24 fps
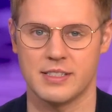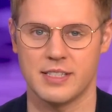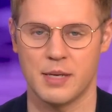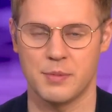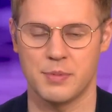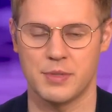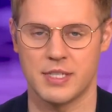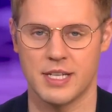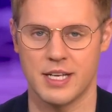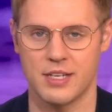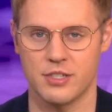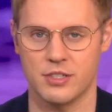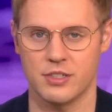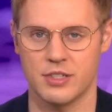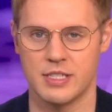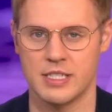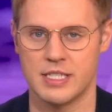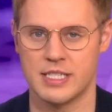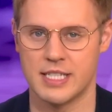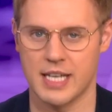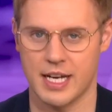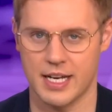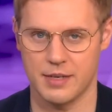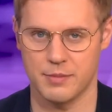a potential
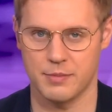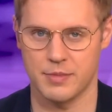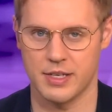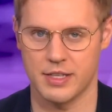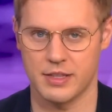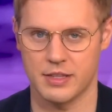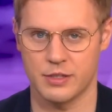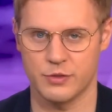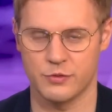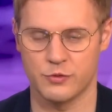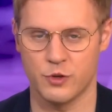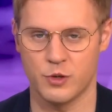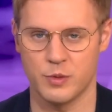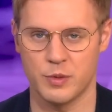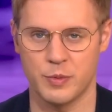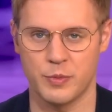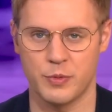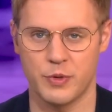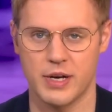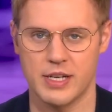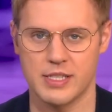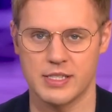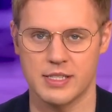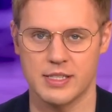indictment, the former
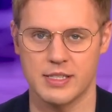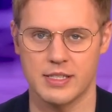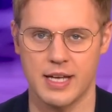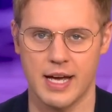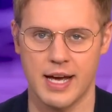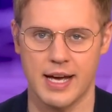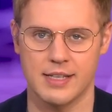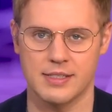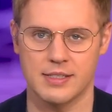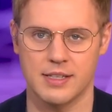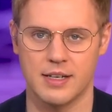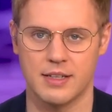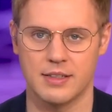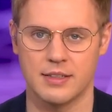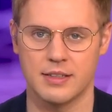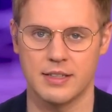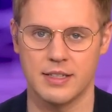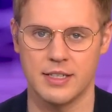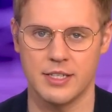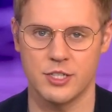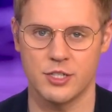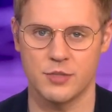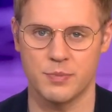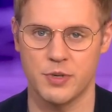president has
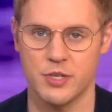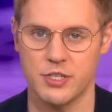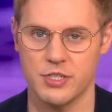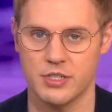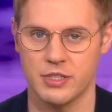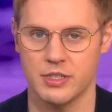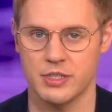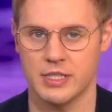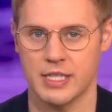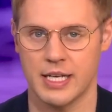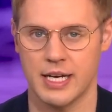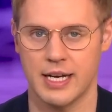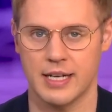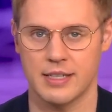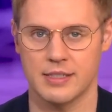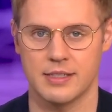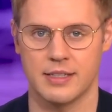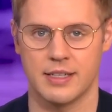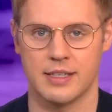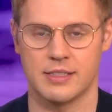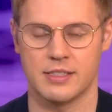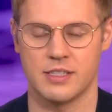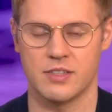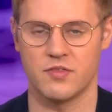unleashed personal attacks
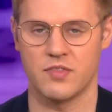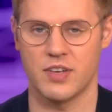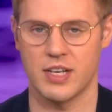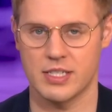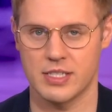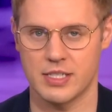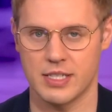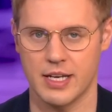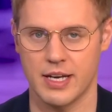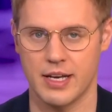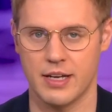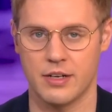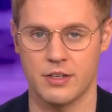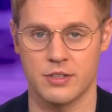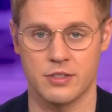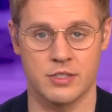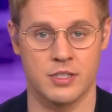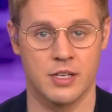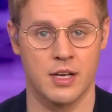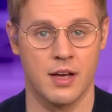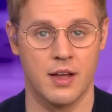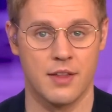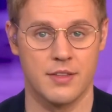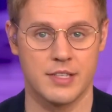against investigators,
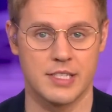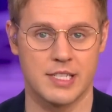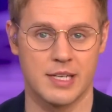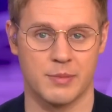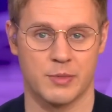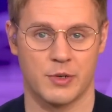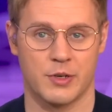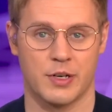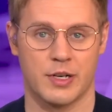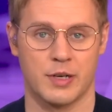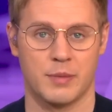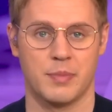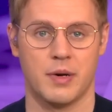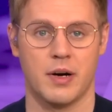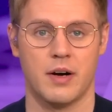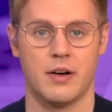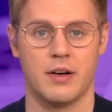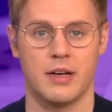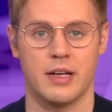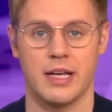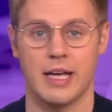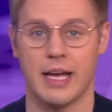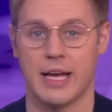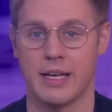the Democratic
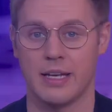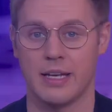Party, and